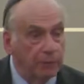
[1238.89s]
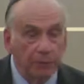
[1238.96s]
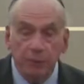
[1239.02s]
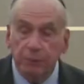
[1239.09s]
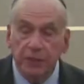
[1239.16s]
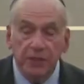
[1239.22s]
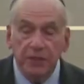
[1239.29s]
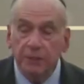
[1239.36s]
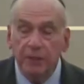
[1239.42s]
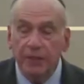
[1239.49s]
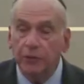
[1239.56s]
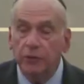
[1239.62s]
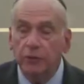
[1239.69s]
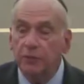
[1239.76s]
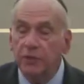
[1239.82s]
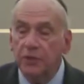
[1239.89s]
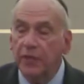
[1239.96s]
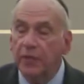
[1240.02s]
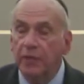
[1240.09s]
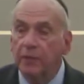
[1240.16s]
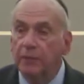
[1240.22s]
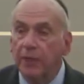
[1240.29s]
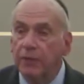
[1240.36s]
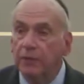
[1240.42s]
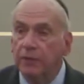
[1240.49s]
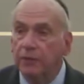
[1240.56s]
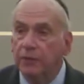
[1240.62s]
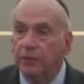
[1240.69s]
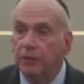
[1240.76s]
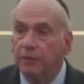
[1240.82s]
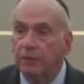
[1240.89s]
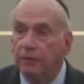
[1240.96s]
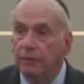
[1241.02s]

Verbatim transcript: But please make no mistake about this.